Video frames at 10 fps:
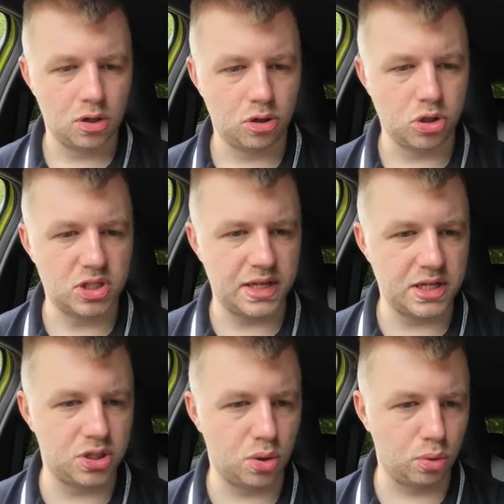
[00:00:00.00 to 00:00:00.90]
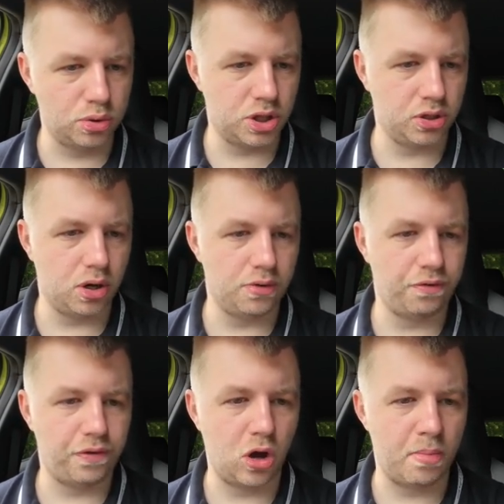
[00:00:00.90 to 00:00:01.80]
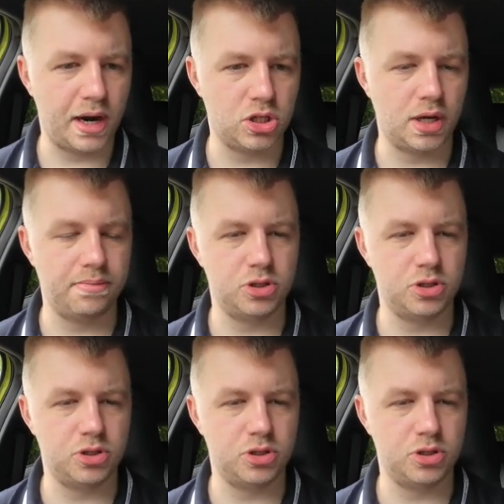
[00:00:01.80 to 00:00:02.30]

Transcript: Got utility tools. So you've got file manager.